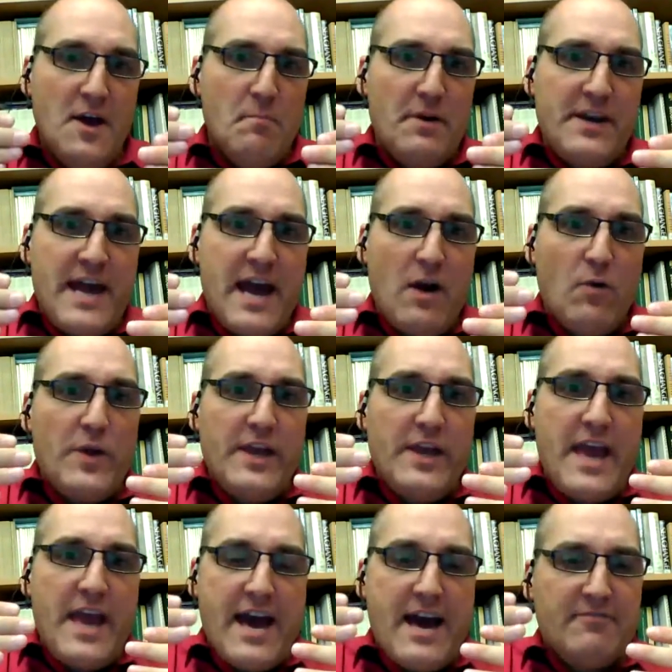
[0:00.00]
But now we
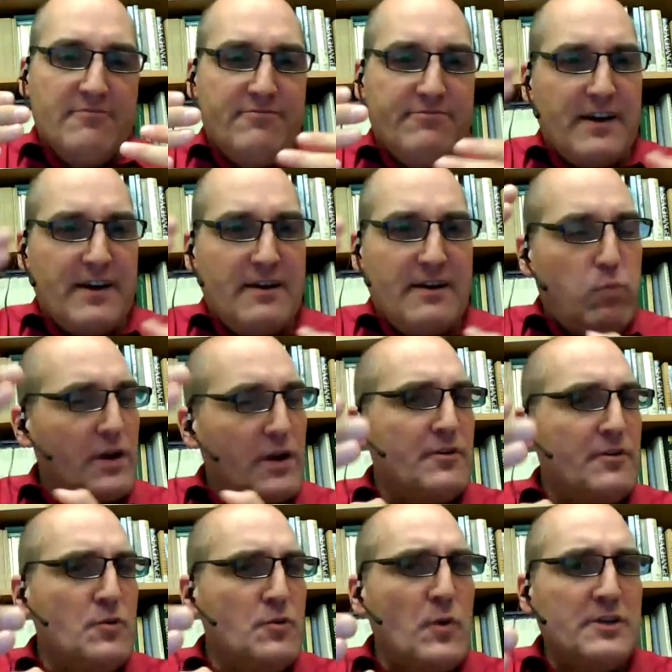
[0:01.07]
have um, what are the
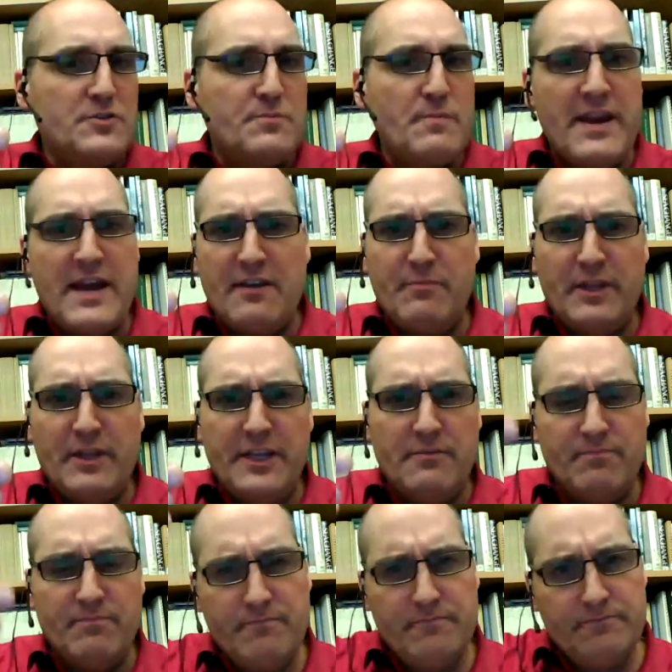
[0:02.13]
new windows made out of, Billy?
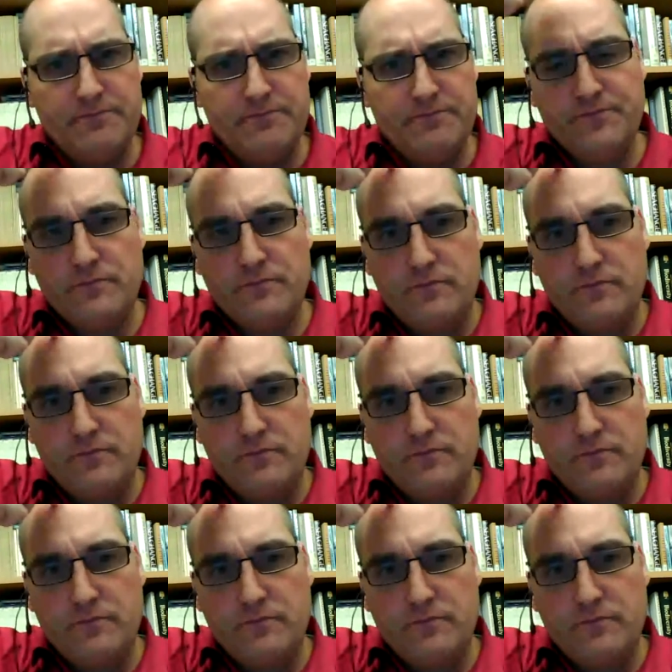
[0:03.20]
Um,